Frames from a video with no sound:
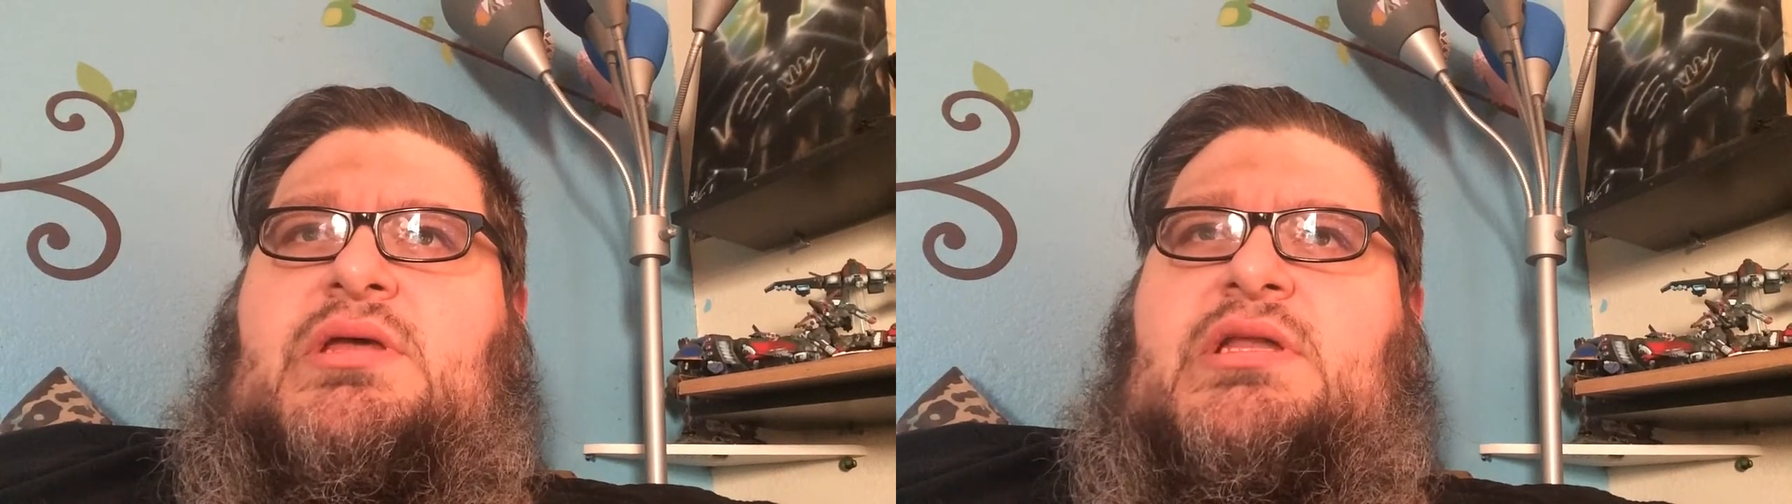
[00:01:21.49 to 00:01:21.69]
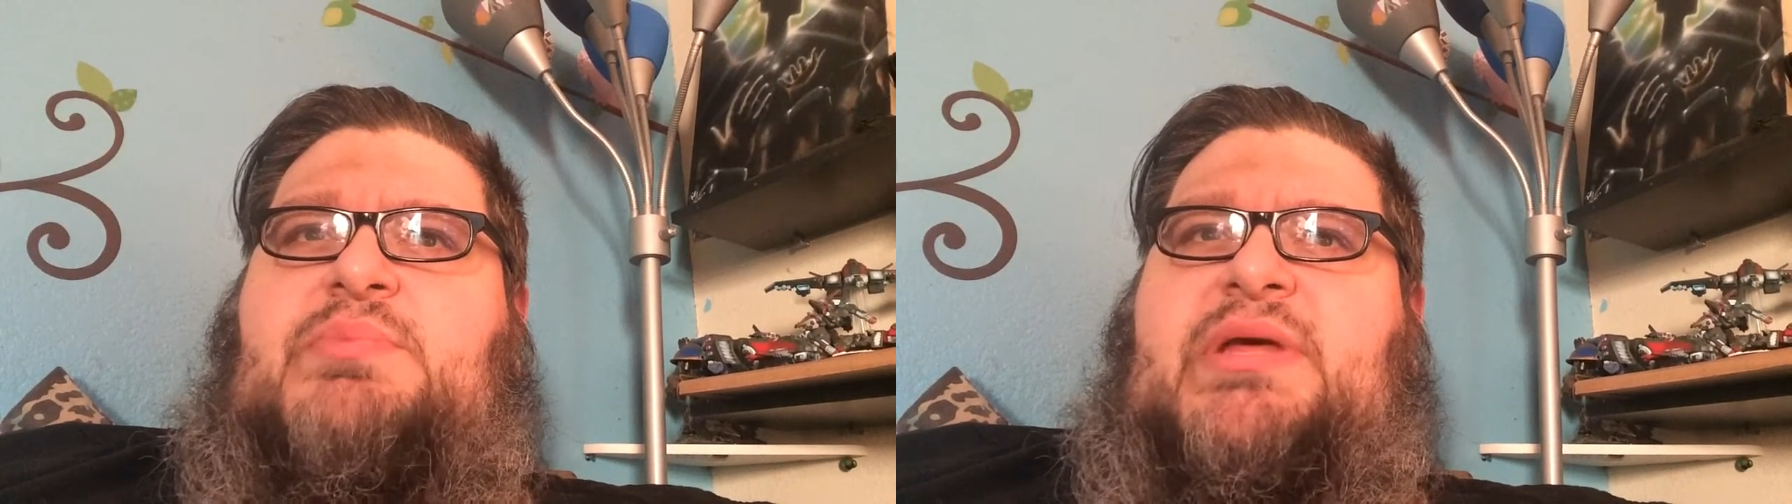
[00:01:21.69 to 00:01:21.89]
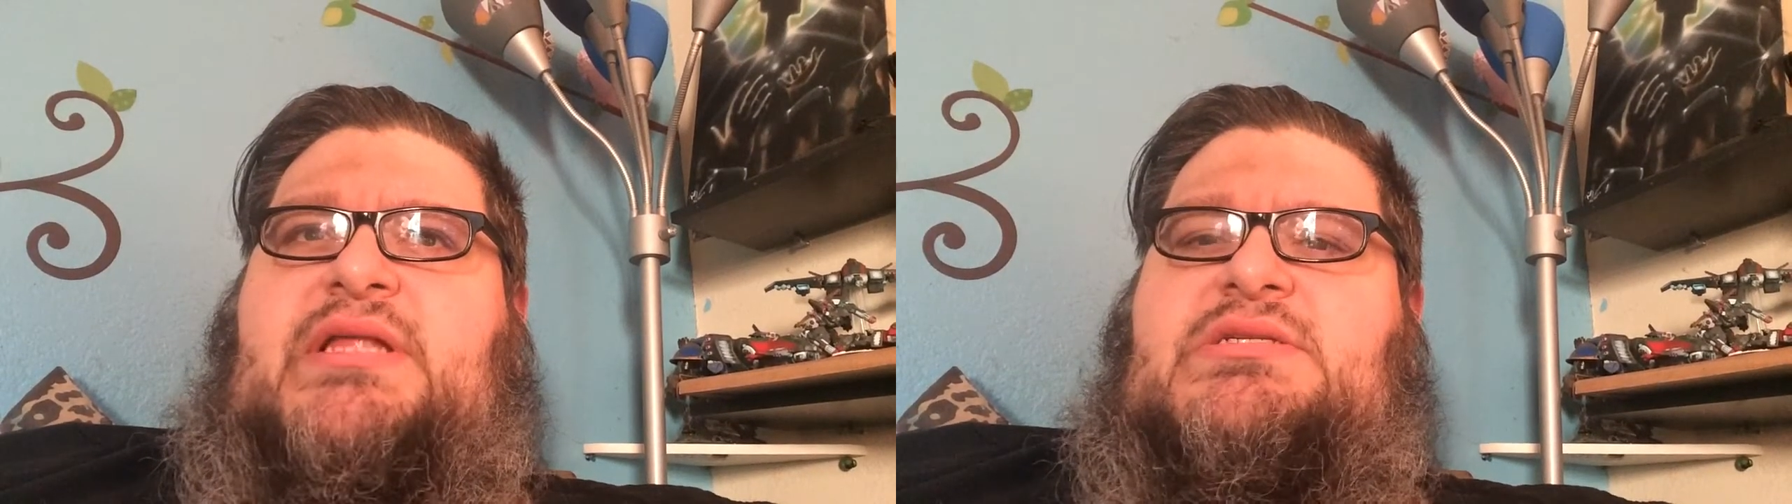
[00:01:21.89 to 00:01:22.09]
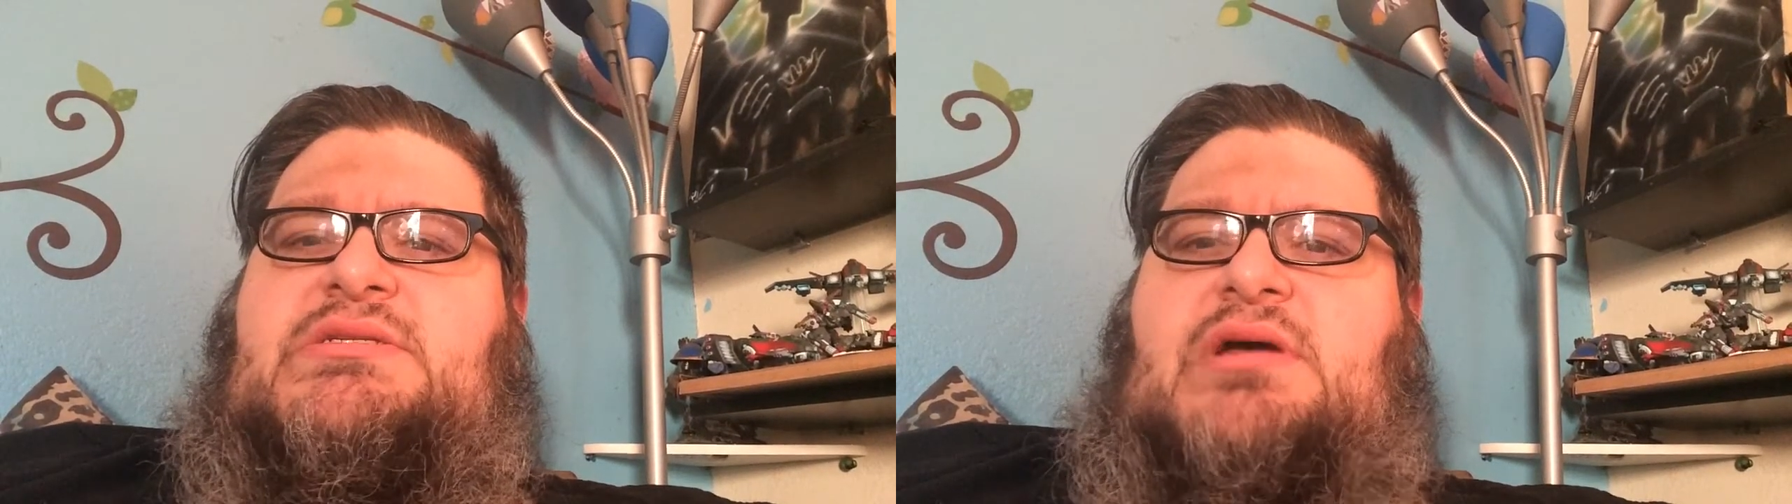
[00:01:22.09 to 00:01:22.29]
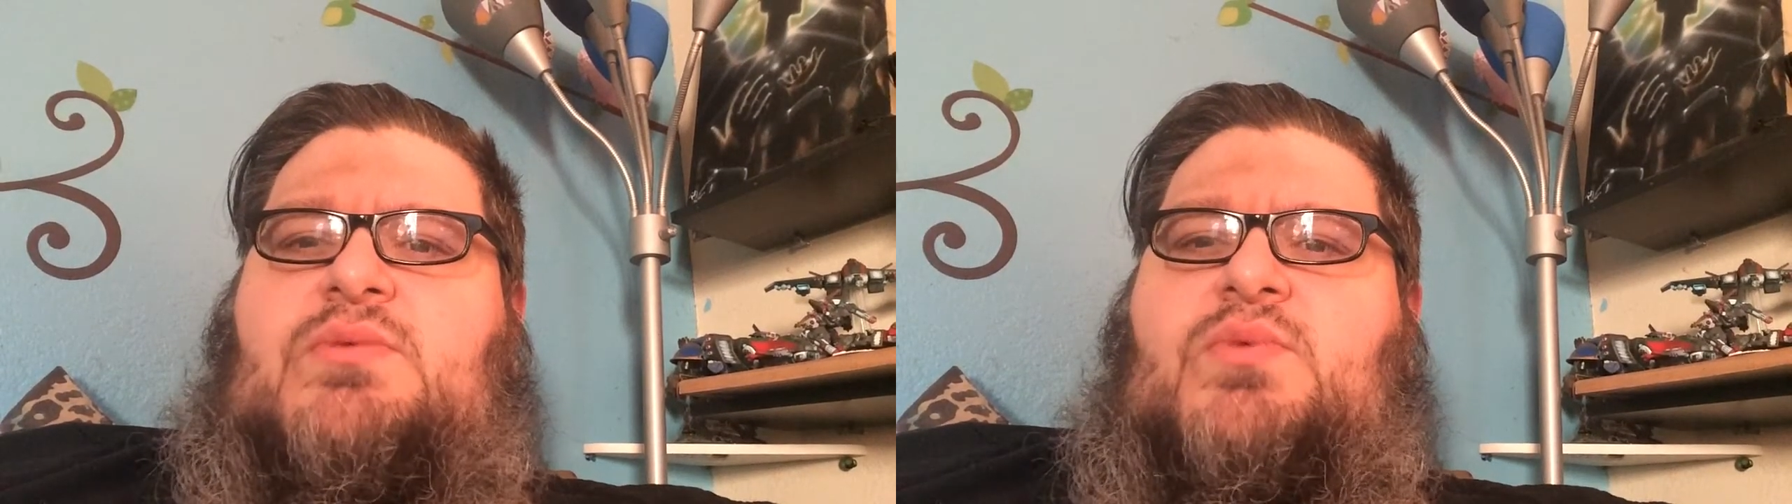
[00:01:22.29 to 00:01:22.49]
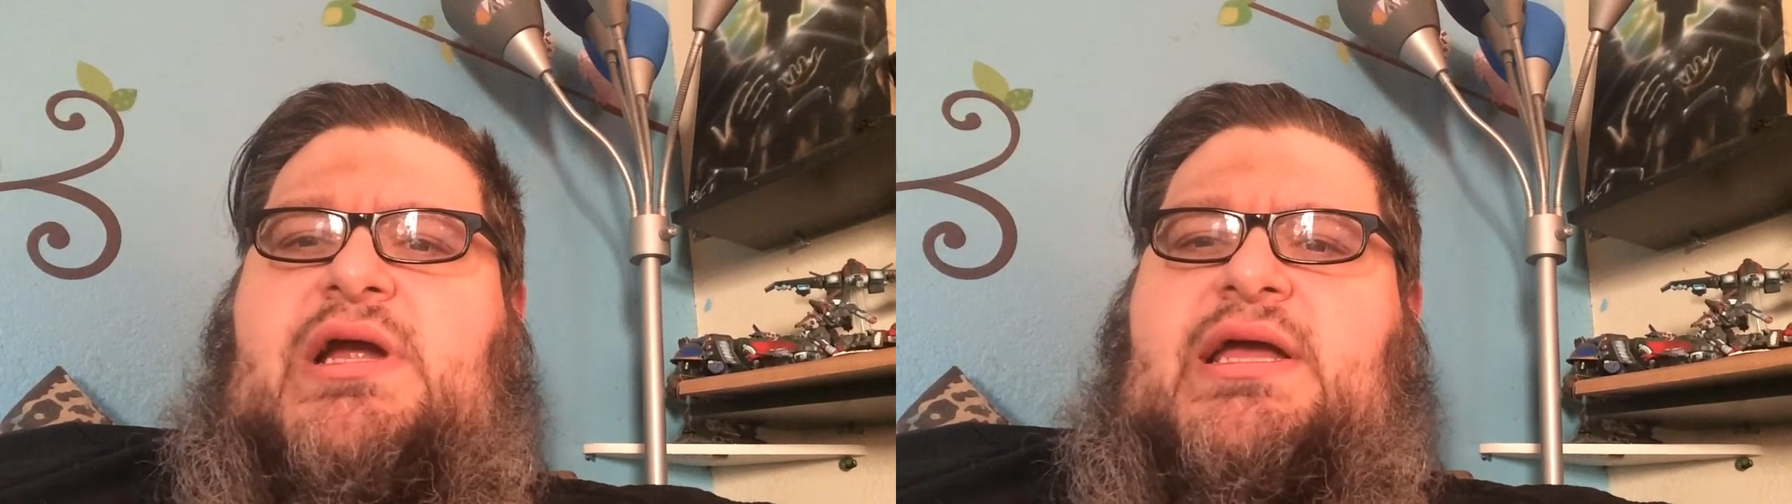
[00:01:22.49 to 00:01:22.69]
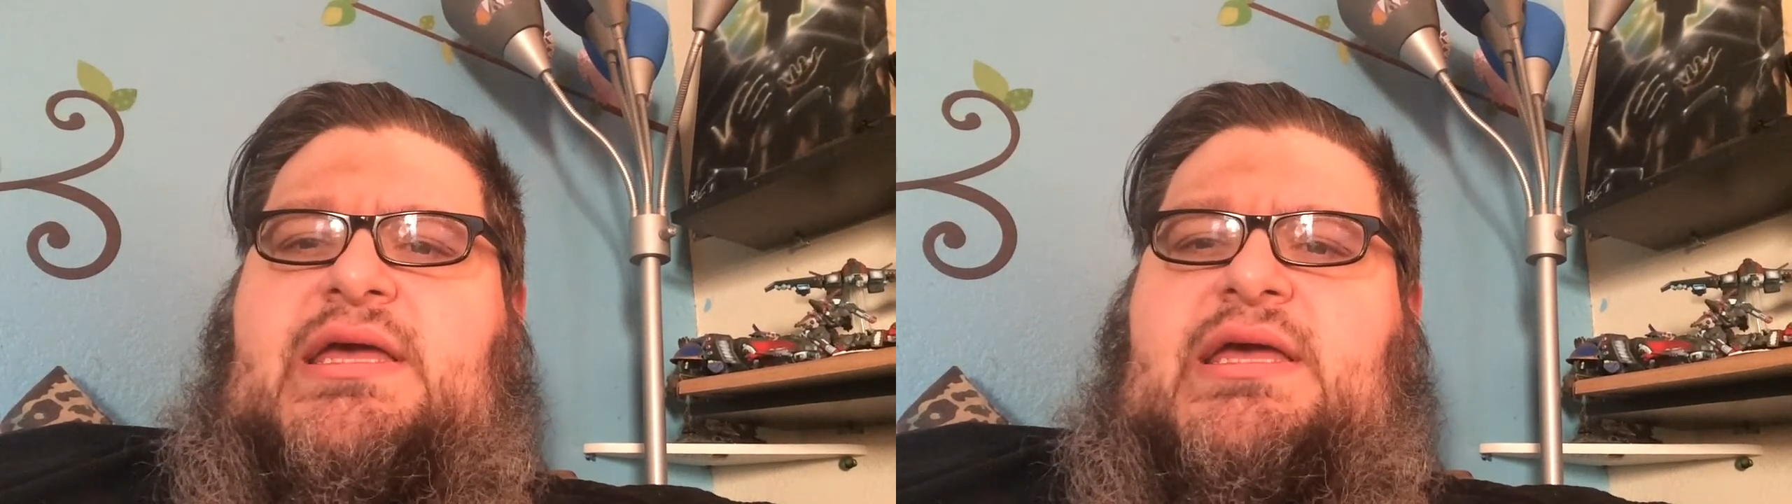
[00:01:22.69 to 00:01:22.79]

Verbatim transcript: it depends on where I